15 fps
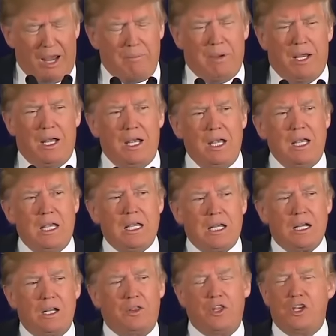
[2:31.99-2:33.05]
I mean,
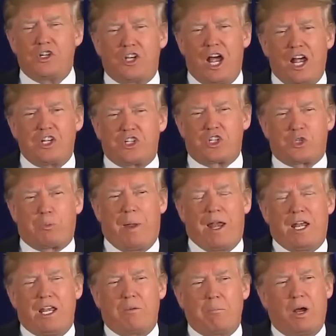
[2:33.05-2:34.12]
these guys are
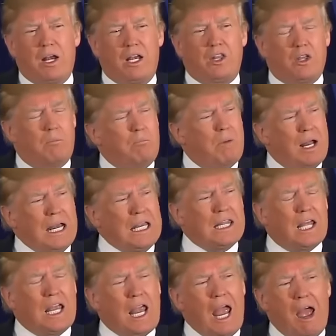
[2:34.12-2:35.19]
spending money, the
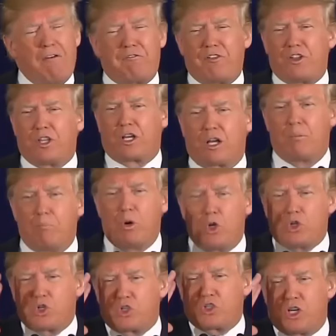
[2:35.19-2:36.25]
money they have for the
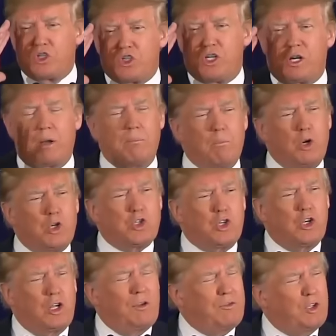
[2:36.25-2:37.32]
commercials. I see
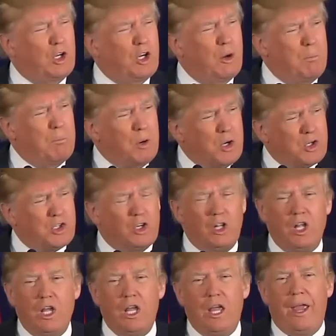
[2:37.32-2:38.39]
commercial after commercial.